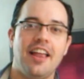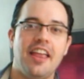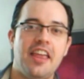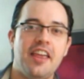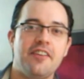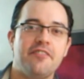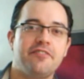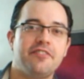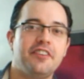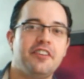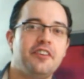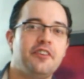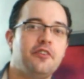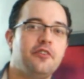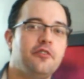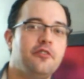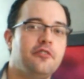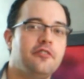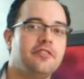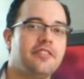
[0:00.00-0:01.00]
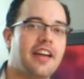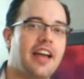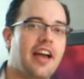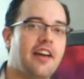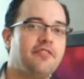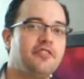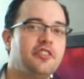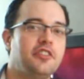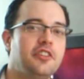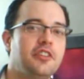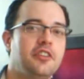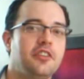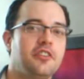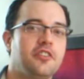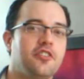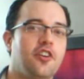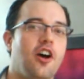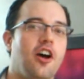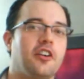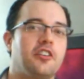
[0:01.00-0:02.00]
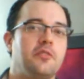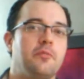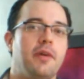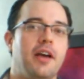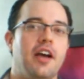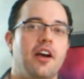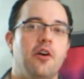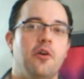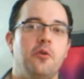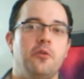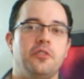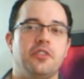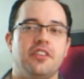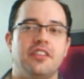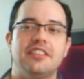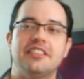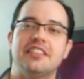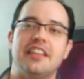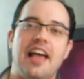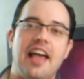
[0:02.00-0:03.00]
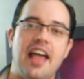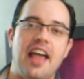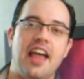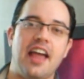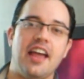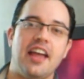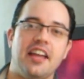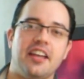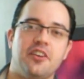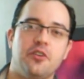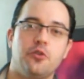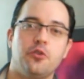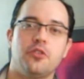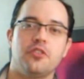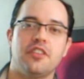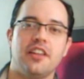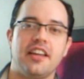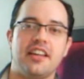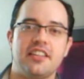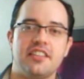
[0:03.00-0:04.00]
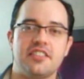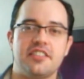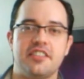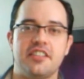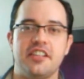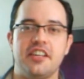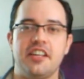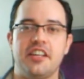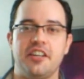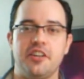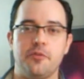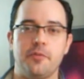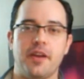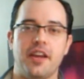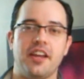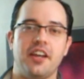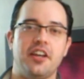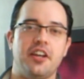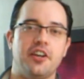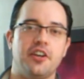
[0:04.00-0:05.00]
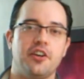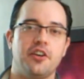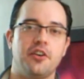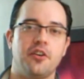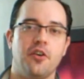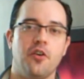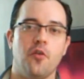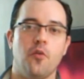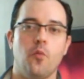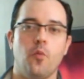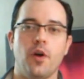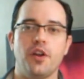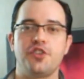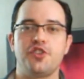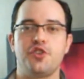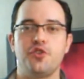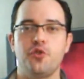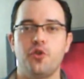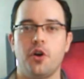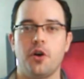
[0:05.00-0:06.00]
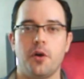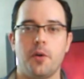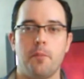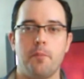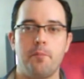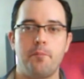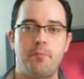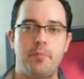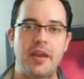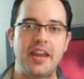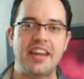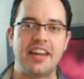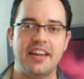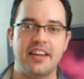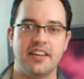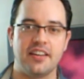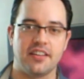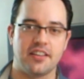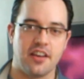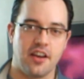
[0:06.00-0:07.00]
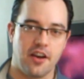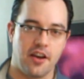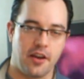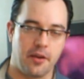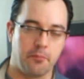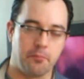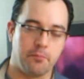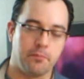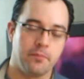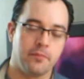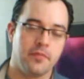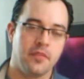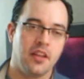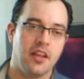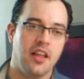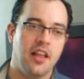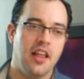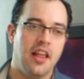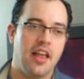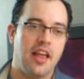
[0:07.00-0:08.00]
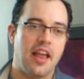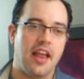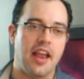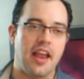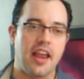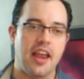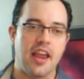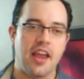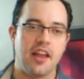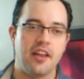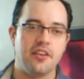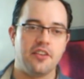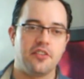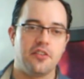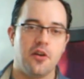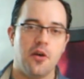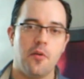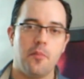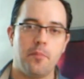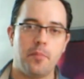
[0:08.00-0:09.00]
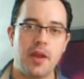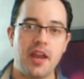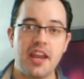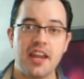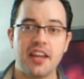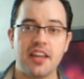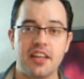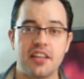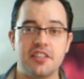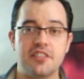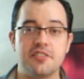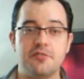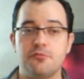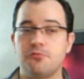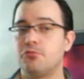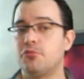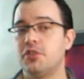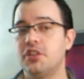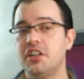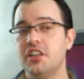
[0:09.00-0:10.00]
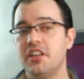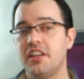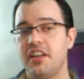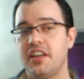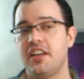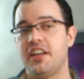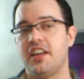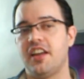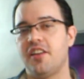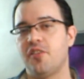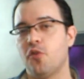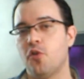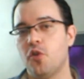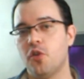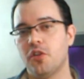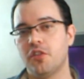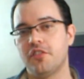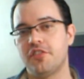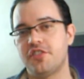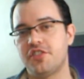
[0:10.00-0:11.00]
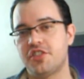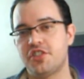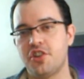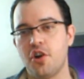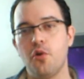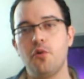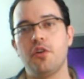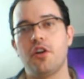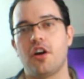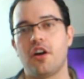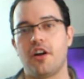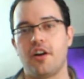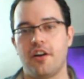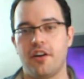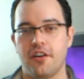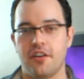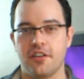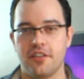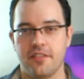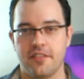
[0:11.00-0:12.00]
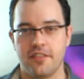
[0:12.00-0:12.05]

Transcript: If you've ever talked about lag or latency, you may hear, what's your ping time? And ping is really an old sonar